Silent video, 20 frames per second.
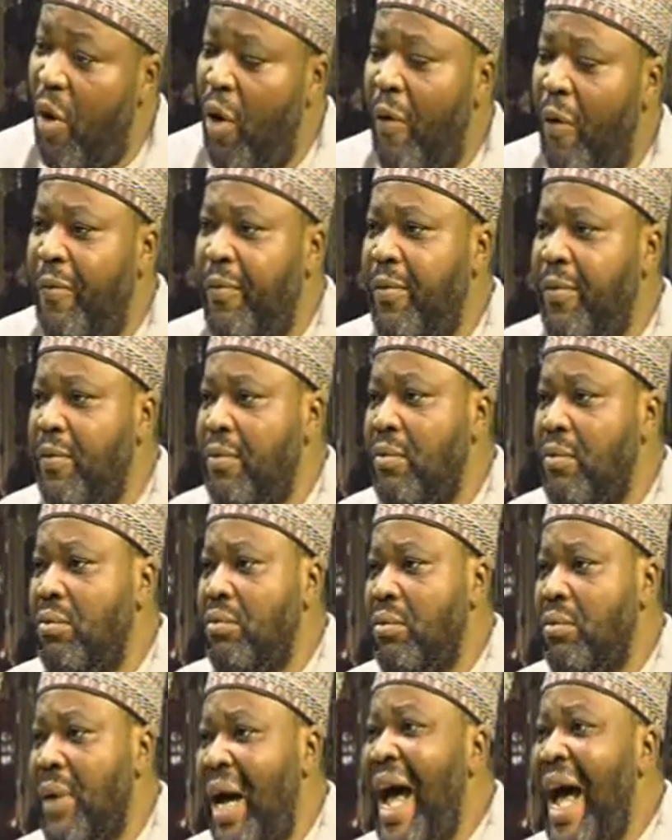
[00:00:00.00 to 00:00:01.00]
of
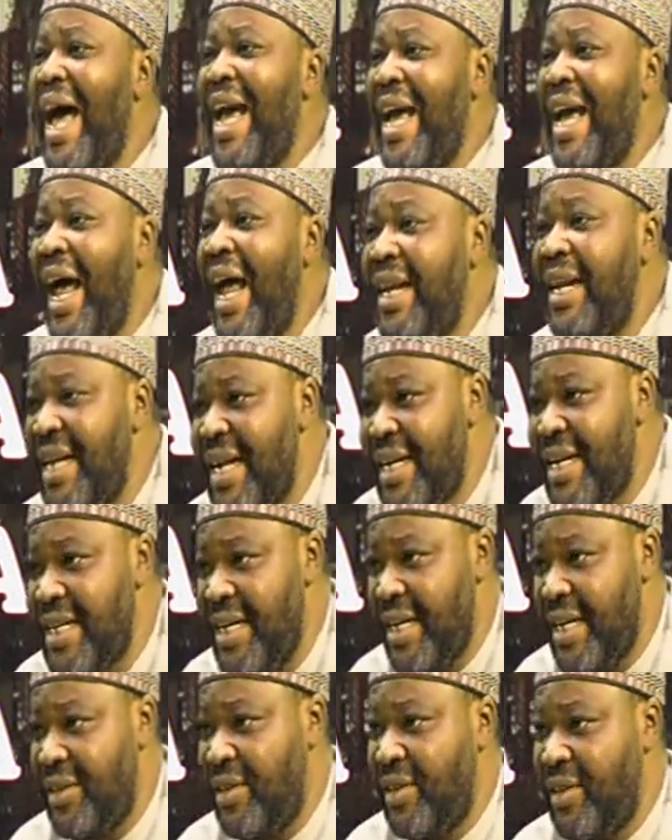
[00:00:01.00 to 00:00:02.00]

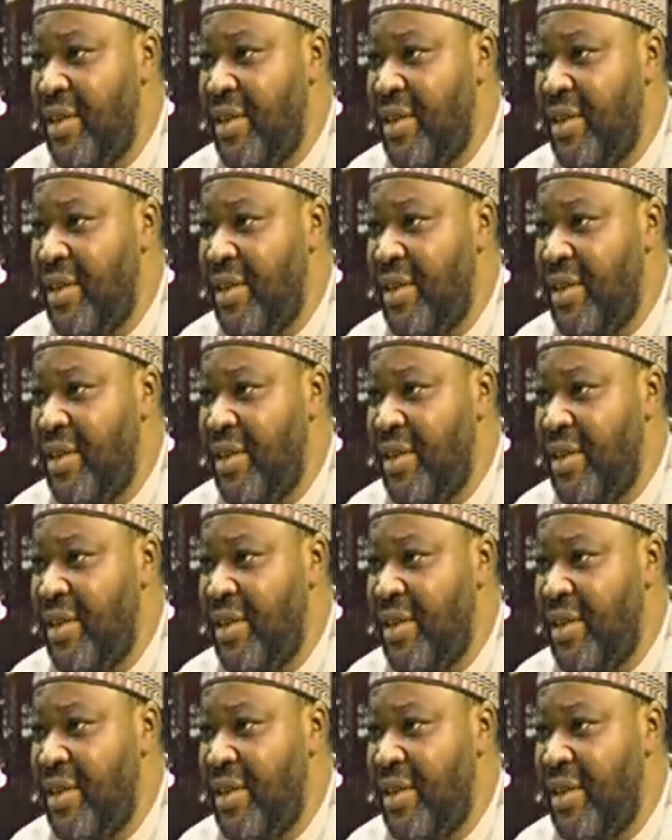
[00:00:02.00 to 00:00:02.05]
high-handedness.